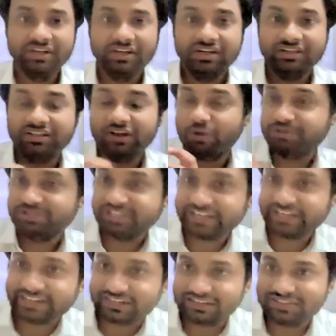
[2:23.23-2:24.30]
the
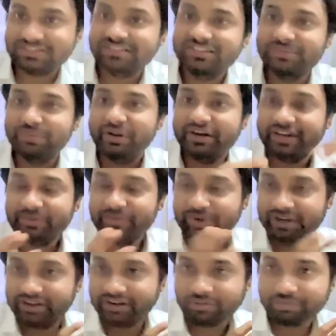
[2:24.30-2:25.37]
obstacles,
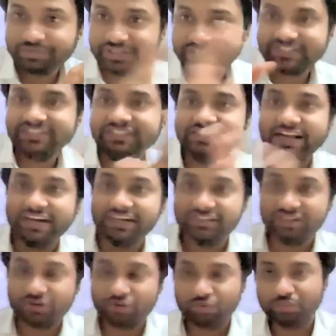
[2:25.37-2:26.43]
different objects inside
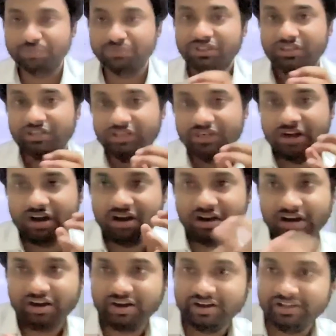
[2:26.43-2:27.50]
the rooms,
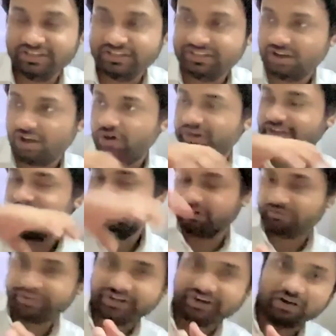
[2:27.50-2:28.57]
or in
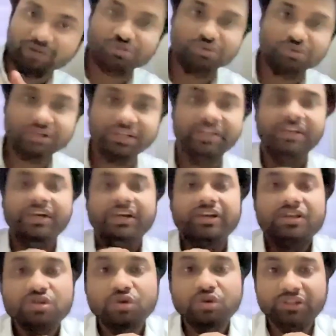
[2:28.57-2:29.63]
the warehouse. Okay,
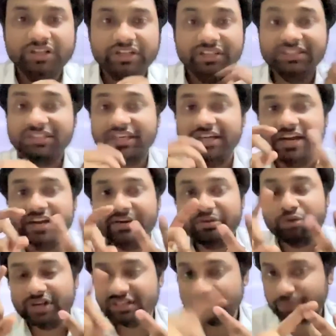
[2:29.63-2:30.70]
so the second
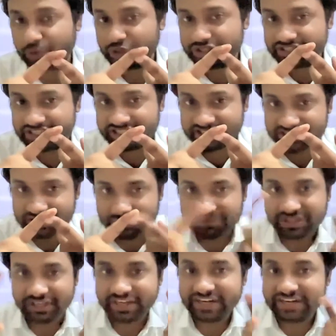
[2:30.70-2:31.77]
one is the positioning system,
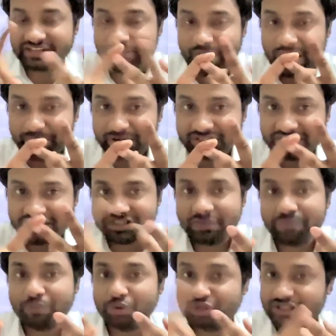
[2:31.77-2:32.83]
second is the mapping
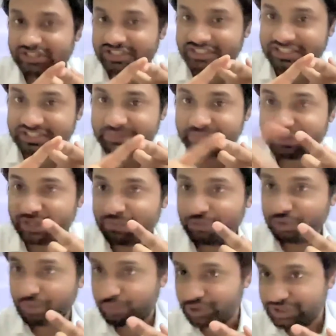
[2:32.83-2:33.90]
system. Positioning system give you
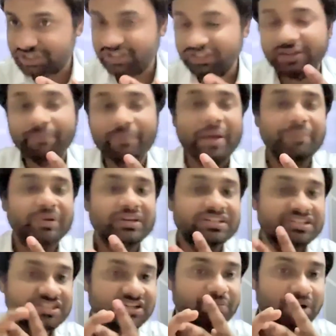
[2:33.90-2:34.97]
the position, the mapping
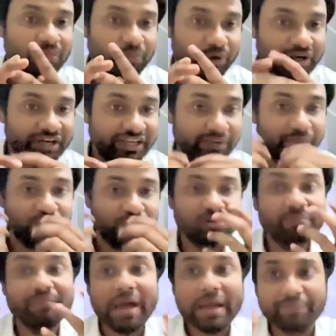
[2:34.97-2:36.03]
system component give you
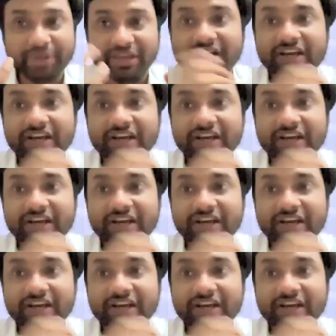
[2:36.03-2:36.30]
the mapping.